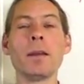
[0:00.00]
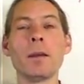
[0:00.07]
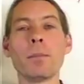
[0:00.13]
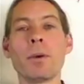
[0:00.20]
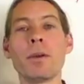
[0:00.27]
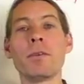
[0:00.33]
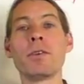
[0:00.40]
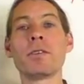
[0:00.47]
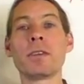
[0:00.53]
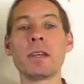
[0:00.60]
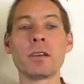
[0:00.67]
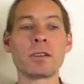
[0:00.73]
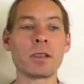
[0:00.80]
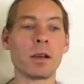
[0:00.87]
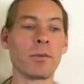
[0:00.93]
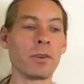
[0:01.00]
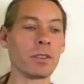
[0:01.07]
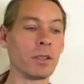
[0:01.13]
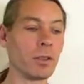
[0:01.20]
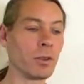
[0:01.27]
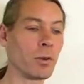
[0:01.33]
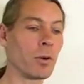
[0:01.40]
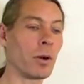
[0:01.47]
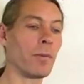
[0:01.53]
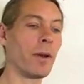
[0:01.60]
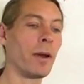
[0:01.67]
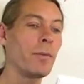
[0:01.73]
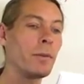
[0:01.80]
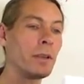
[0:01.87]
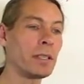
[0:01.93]
But if you see yourself as a doer of
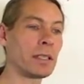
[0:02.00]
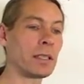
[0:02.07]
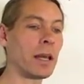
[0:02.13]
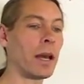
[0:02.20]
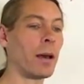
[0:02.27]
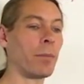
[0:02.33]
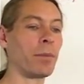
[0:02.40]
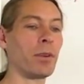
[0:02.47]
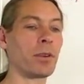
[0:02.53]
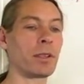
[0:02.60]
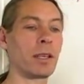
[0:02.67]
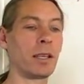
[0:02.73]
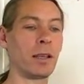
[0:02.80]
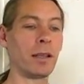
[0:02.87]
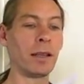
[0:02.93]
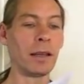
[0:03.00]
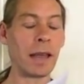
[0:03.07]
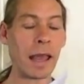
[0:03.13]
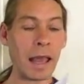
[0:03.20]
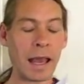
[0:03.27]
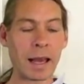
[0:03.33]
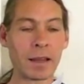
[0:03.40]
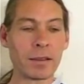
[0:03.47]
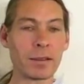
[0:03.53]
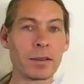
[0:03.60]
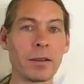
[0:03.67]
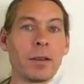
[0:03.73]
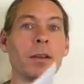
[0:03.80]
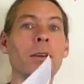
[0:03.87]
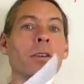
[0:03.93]
every step, you're killing an ant,
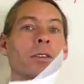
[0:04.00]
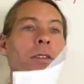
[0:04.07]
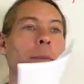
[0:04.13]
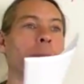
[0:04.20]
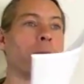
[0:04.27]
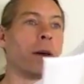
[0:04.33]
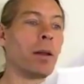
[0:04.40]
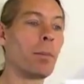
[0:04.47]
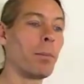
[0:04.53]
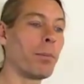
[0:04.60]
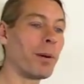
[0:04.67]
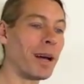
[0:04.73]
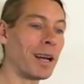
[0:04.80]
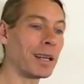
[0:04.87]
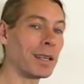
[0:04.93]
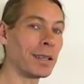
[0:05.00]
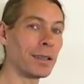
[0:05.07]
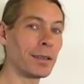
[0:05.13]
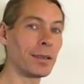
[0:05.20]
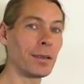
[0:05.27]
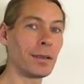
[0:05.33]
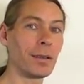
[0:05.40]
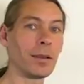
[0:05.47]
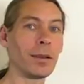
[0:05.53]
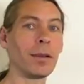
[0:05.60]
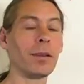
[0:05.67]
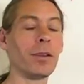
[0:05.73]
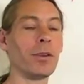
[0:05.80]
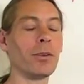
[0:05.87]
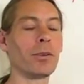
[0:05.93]
you stepped on a bug,
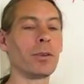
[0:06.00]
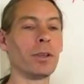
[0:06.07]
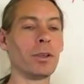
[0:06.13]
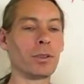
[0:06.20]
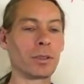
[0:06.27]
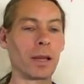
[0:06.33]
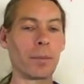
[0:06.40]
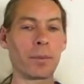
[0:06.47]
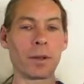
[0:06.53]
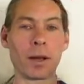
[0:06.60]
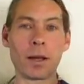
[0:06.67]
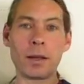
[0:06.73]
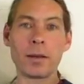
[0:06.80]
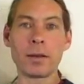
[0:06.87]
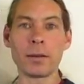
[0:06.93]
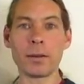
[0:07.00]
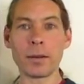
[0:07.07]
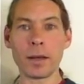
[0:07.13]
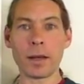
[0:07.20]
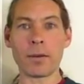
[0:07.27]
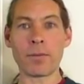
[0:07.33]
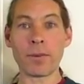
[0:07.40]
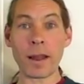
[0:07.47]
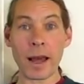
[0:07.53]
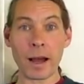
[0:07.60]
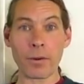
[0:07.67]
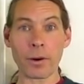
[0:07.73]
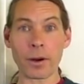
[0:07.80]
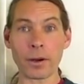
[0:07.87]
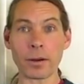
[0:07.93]
you stepped on a
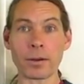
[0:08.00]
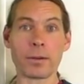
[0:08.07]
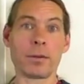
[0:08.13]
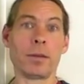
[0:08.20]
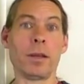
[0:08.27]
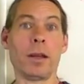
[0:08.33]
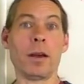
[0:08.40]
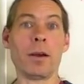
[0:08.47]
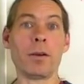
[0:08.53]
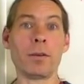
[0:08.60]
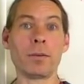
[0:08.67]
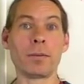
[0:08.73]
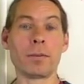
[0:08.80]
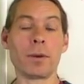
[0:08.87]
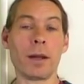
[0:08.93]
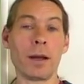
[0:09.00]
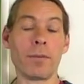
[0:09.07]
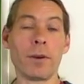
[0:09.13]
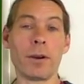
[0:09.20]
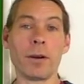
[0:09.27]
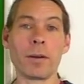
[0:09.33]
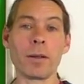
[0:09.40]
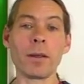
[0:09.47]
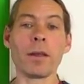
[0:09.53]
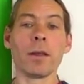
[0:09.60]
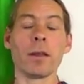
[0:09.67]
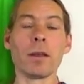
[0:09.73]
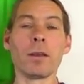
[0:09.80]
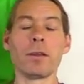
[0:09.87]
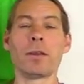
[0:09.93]
flower, whatever,
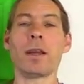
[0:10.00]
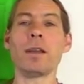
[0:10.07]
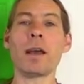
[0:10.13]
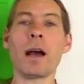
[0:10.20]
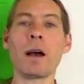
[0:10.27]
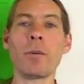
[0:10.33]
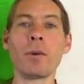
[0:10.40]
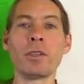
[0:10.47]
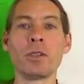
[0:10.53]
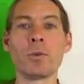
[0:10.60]
then how would you